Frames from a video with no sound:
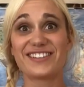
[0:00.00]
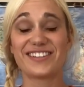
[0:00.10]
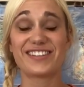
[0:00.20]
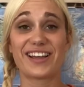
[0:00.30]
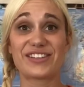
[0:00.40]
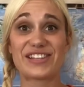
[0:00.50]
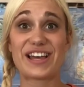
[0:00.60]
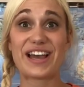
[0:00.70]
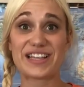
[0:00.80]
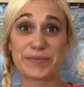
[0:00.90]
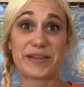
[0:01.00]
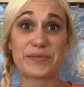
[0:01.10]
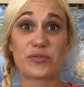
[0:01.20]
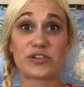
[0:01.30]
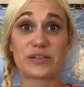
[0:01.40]
is the section that I spend
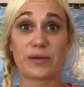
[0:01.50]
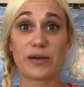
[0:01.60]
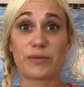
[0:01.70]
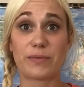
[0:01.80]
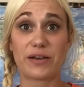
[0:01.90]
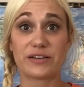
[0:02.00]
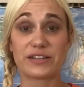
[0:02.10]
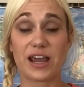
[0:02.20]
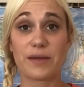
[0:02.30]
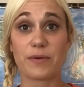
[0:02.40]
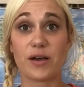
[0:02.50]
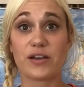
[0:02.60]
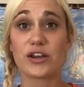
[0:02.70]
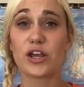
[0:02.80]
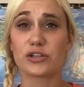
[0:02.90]
the most amount of time
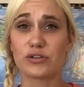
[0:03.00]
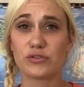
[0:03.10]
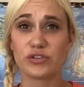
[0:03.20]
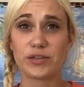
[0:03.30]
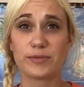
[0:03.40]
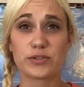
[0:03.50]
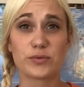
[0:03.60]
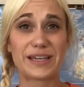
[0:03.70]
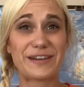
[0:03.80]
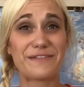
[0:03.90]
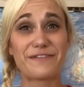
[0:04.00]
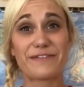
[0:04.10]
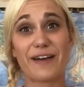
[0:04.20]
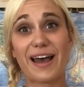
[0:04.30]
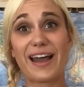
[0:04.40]
on, usually between
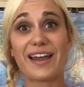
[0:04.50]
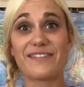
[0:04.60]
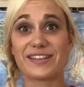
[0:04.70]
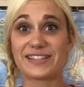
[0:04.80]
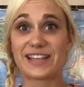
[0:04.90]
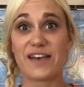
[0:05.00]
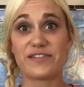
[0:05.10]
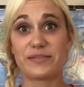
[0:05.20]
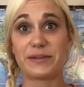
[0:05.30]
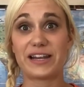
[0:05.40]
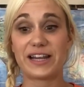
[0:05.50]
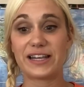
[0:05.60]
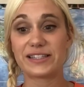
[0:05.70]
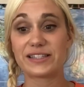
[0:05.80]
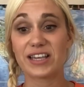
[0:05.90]
5 and 7
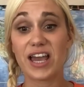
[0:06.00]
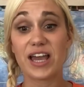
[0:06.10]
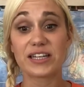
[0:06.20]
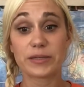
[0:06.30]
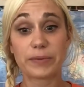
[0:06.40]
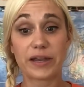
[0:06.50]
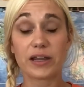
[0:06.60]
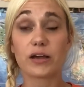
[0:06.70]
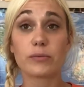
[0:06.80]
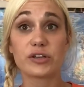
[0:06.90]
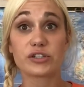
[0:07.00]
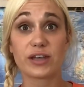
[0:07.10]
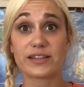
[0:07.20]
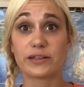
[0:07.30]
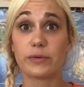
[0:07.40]
minutes. Depending on which
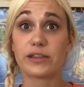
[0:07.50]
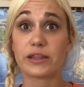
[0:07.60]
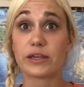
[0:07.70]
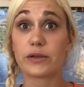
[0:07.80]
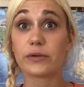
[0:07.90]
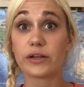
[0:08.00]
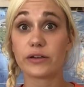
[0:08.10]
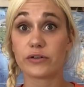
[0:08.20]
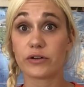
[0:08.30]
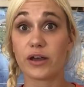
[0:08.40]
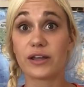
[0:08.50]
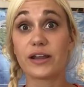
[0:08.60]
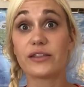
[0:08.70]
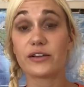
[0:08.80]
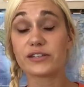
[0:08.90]
lesson within the unit you're
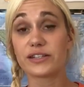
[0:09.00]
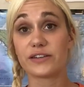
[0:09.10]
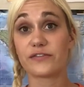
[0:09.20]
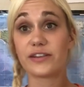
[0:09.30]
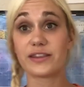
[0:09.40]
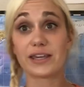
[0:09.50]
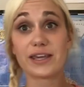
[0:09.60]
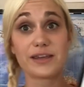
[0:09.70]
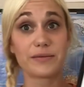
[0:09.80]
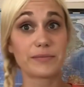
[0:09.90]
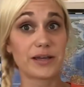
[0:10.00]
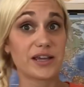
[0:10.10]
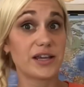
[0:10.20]
on, there's a different theme.